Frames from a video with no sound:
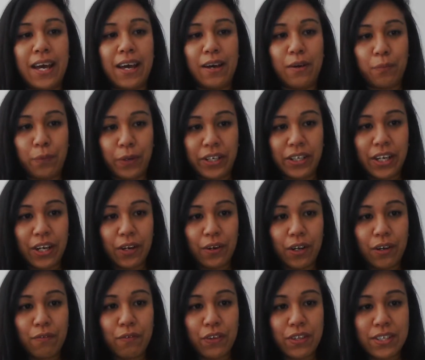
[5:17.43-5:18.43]
when caring
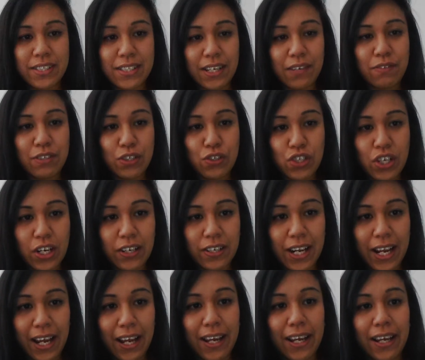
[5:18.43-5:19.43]
for the safety of child
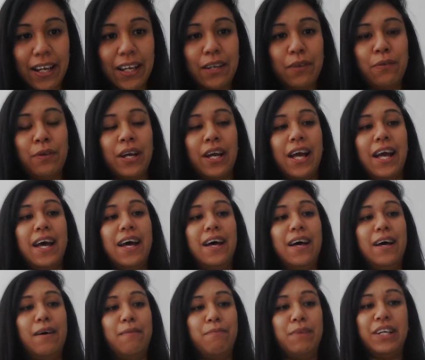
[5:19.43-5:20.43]
A,
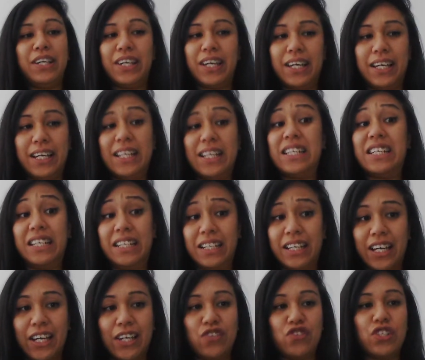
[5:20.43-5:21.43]
in
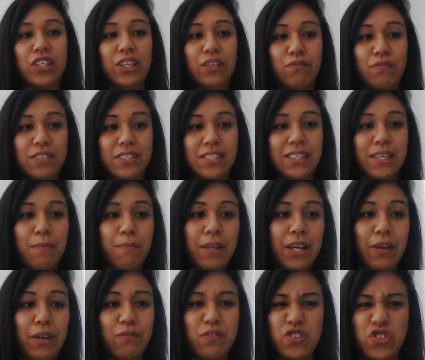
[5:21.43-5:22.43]
engaging in risky play,
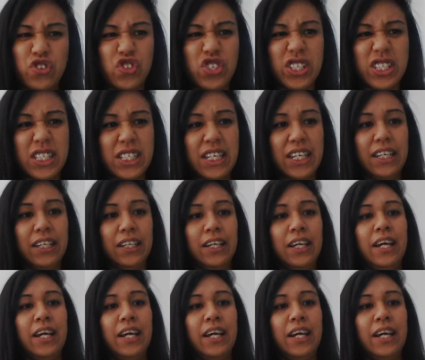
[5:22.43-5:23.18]
restricting